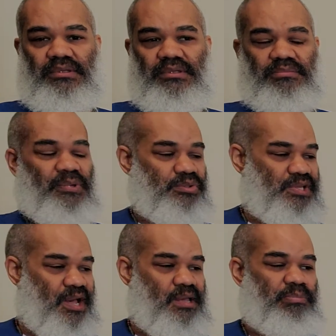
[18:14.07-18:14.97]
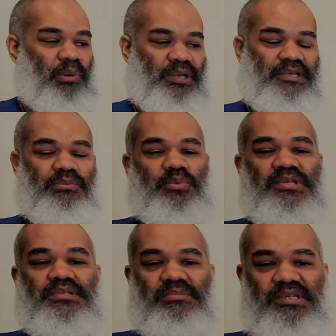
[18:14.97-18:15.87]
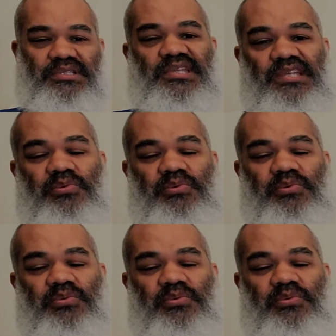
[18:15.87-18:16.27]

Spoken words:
The Most High imparted him wisdom because that's